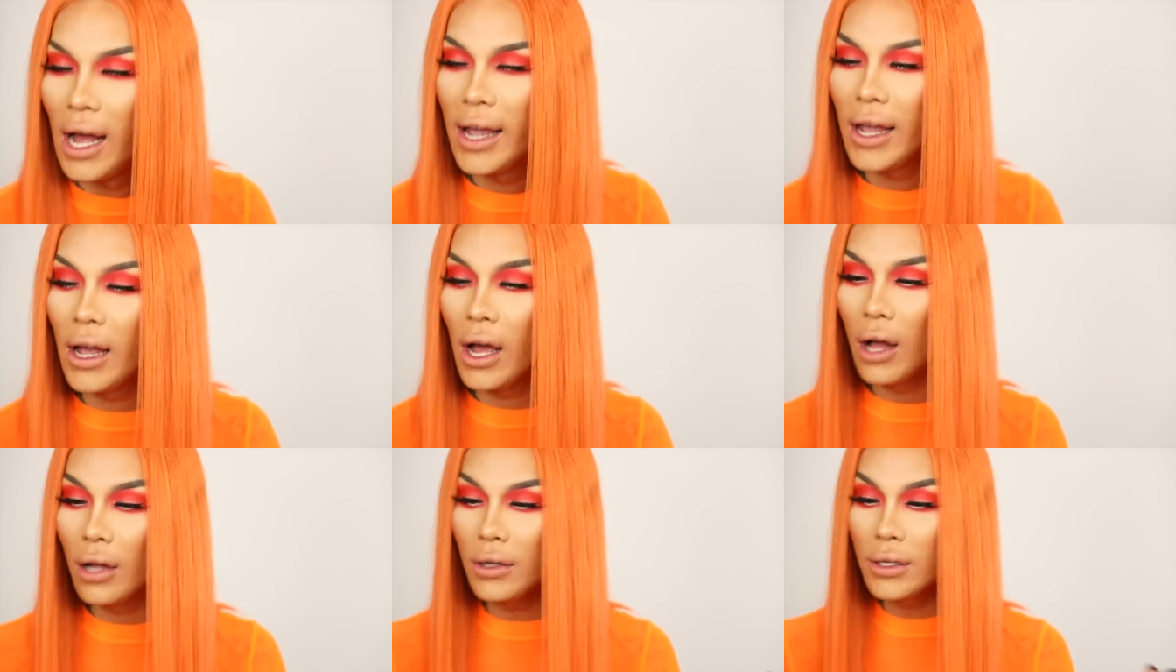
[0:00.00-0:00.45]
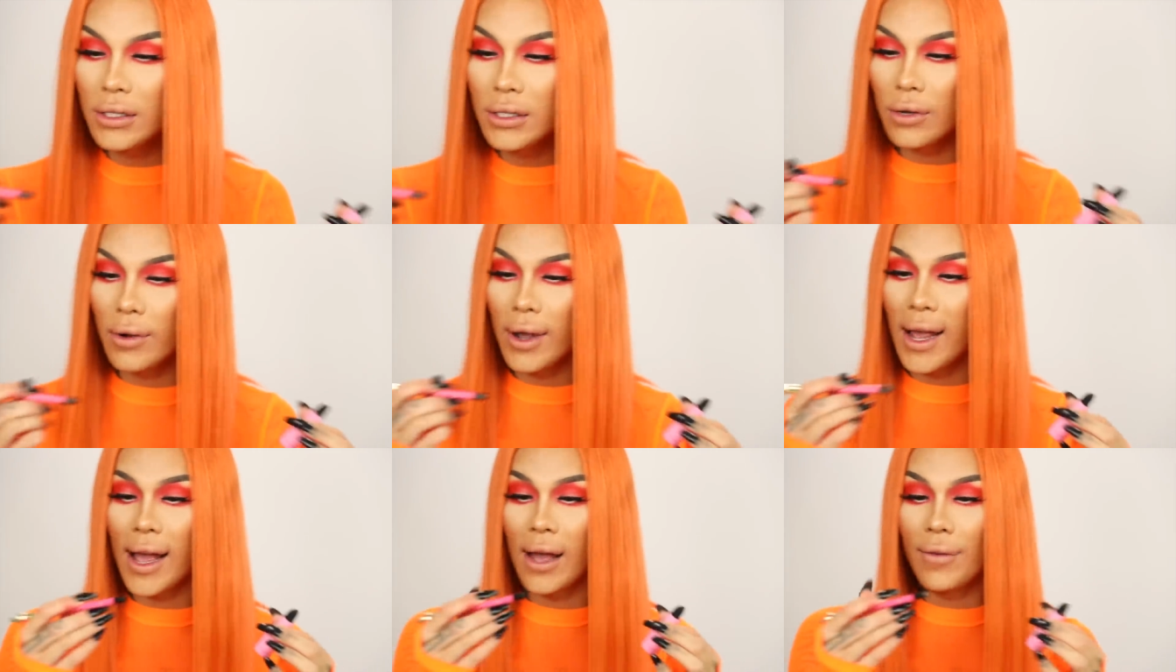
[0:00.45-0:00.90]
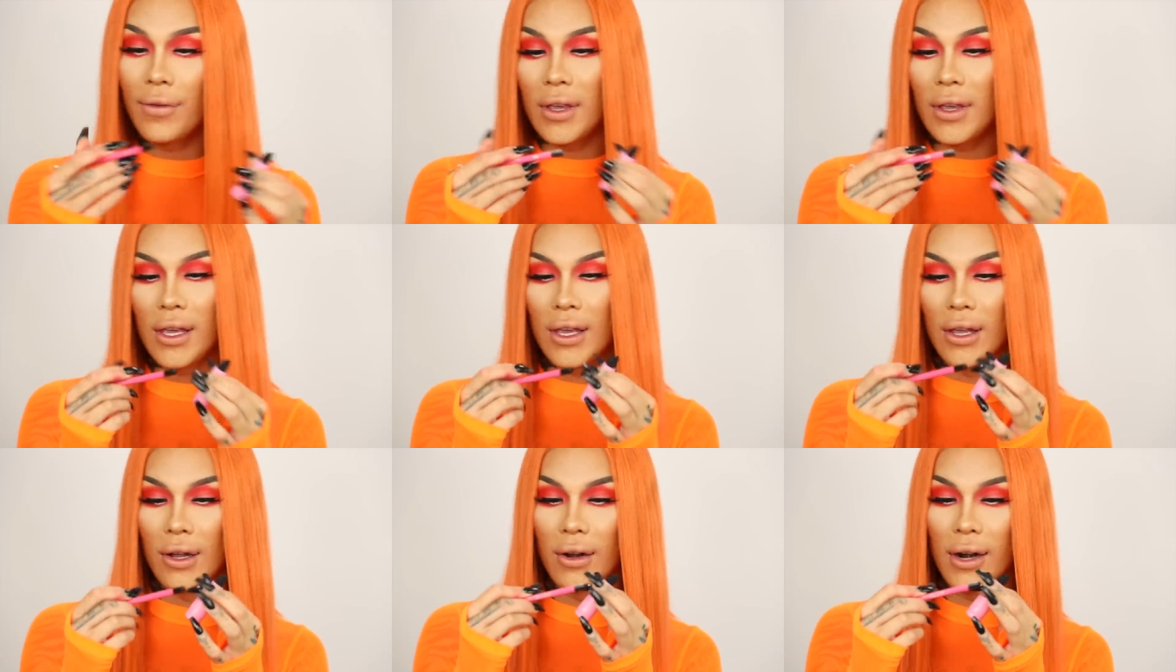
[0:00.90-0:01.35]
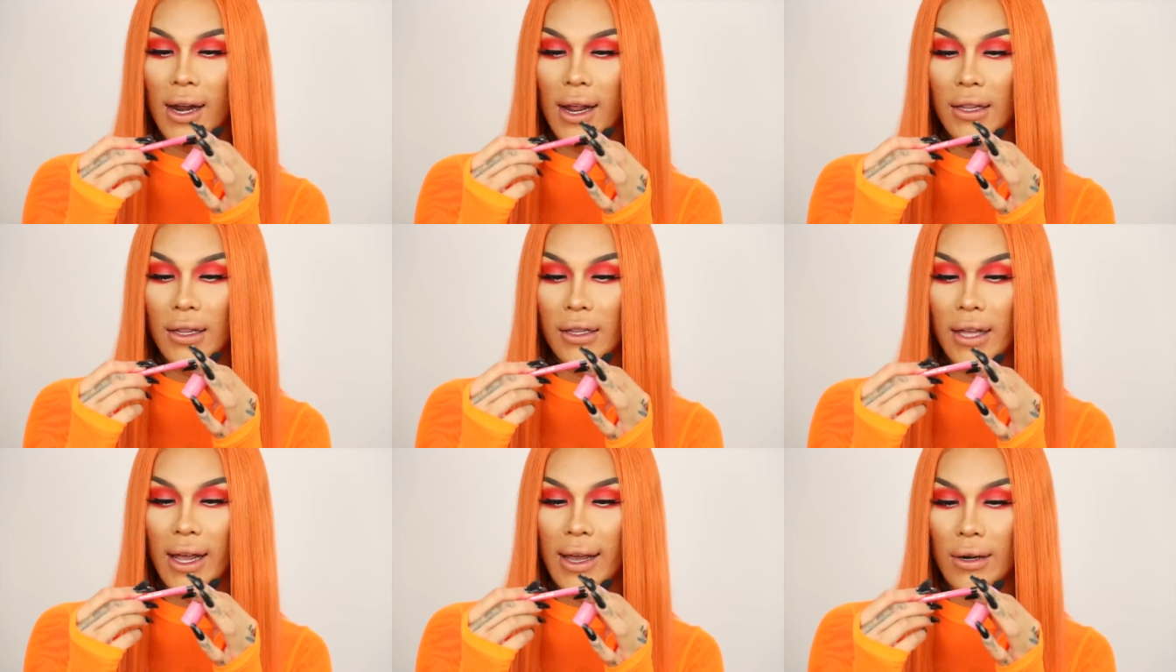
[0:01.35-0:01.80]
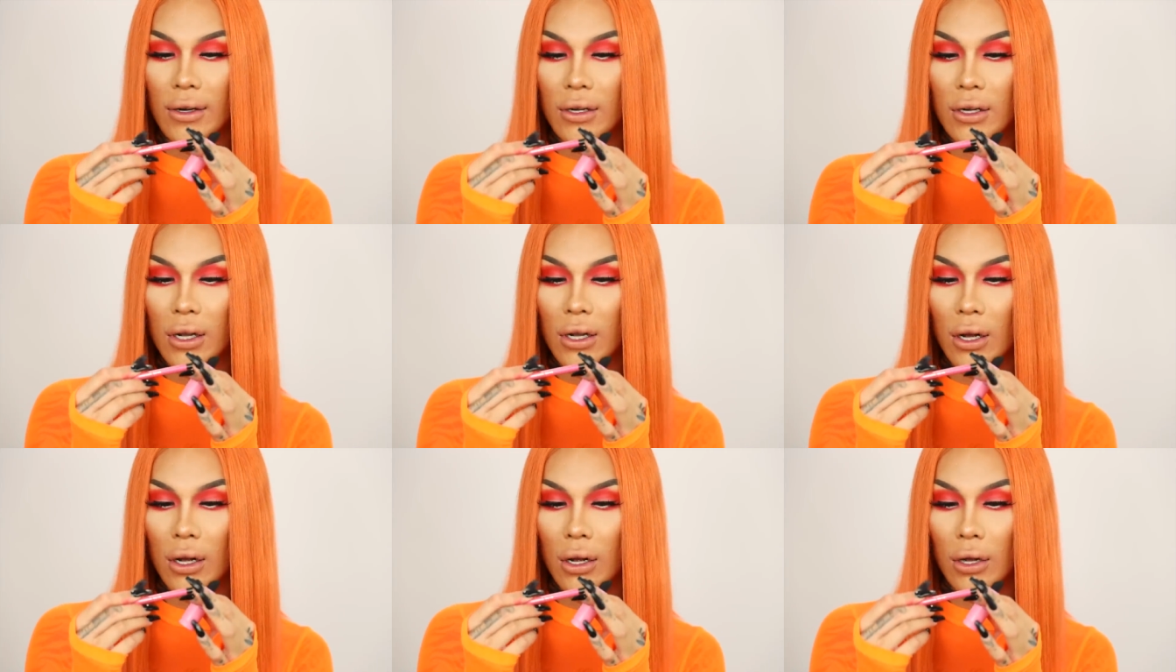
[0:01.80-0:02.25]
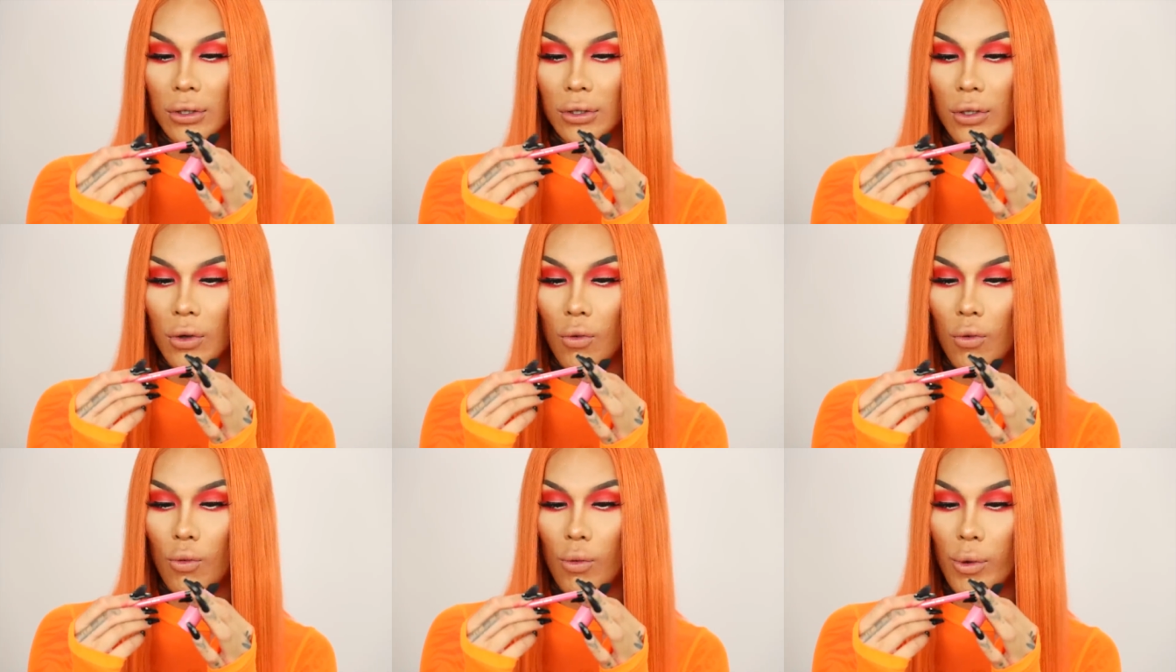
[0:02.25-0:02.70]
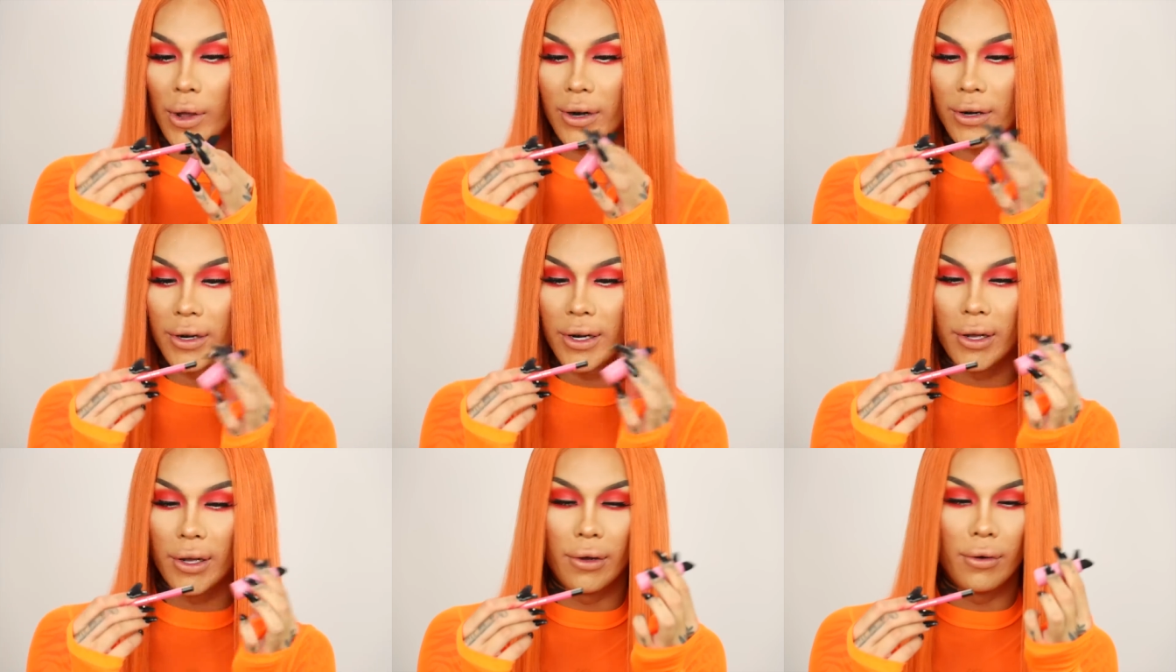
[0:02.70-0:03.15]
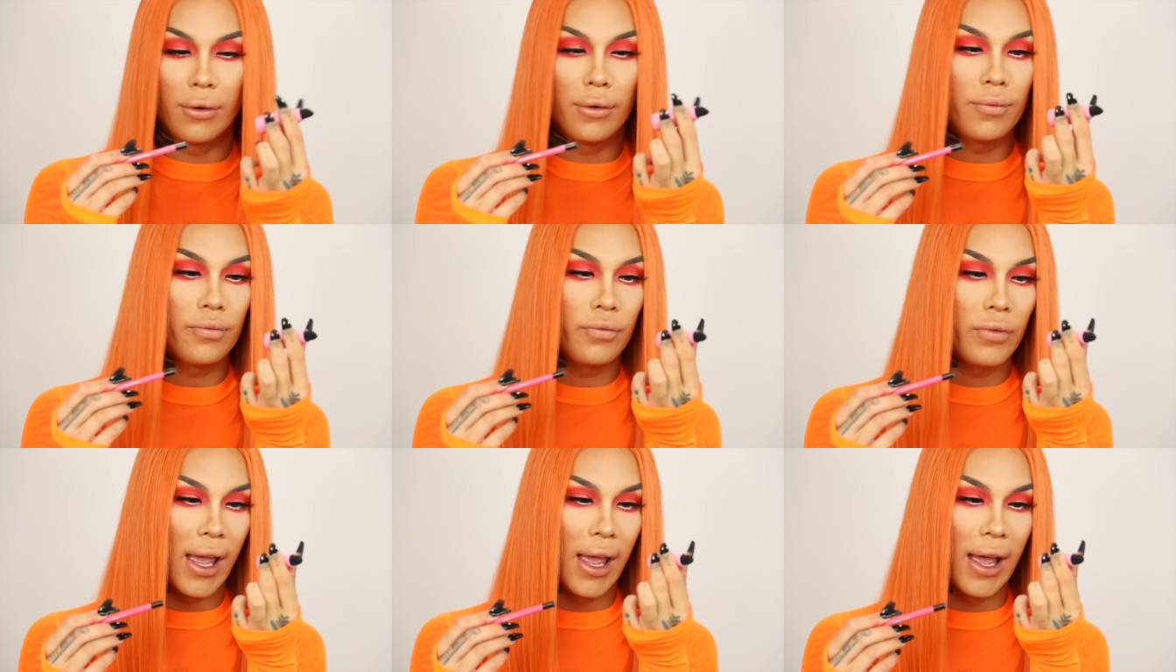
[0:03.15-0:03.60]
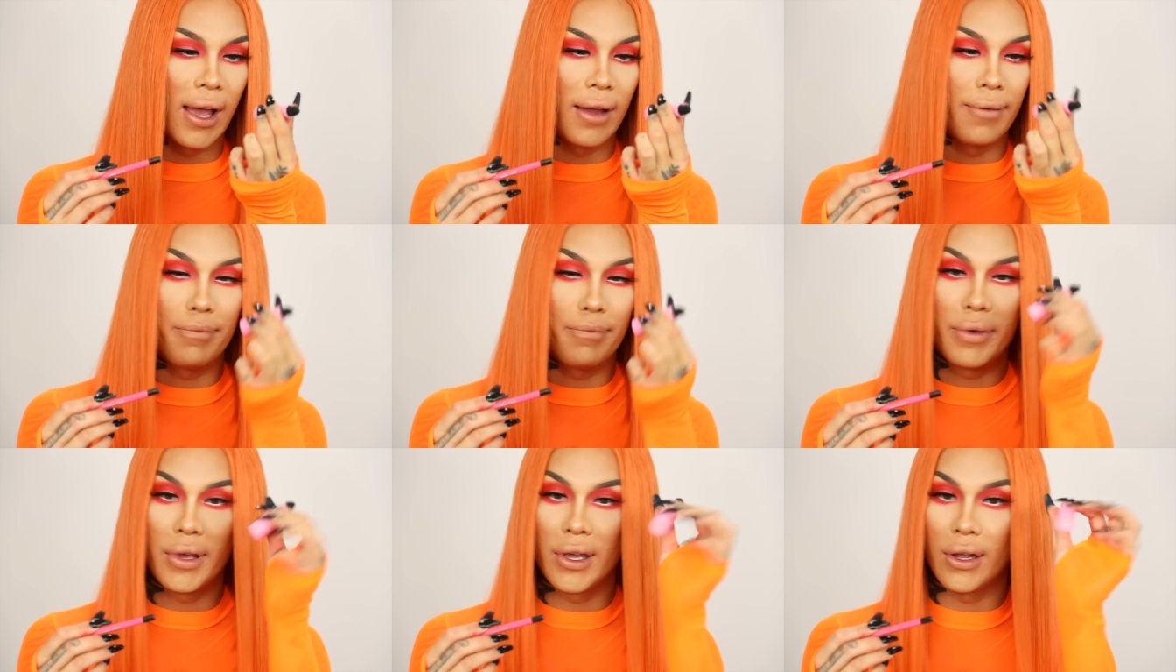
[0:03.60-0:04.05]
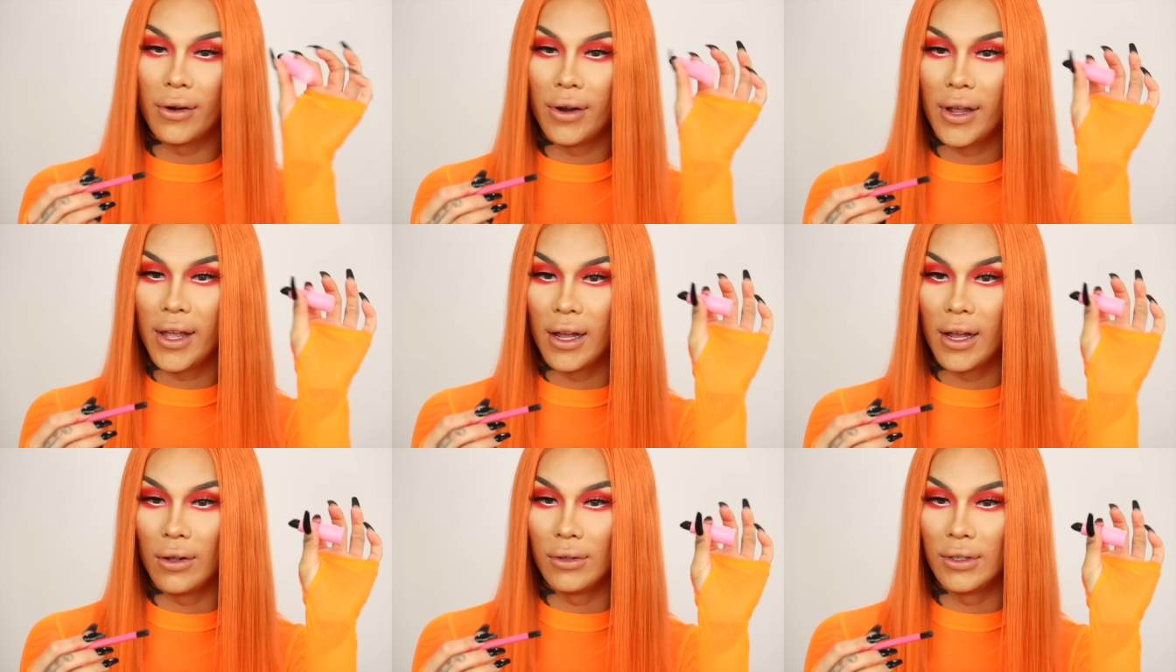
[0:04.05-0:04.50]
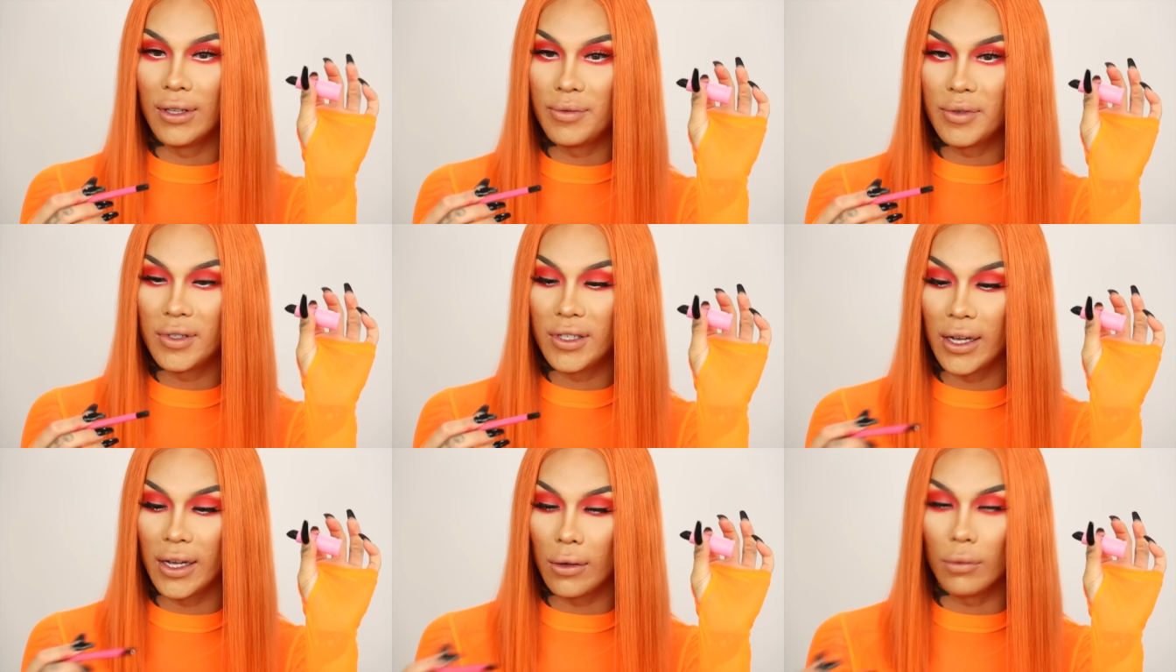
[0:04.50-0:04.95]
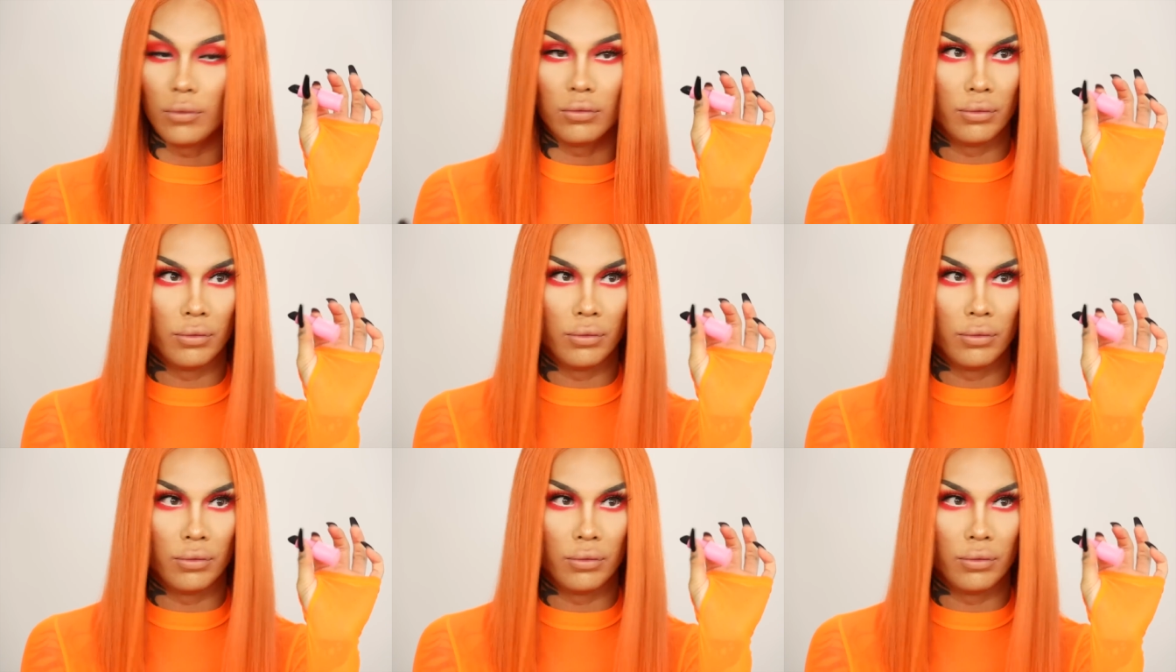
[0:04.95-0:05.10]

I also have here a liner called Weirdo and Pure Hell lipstick.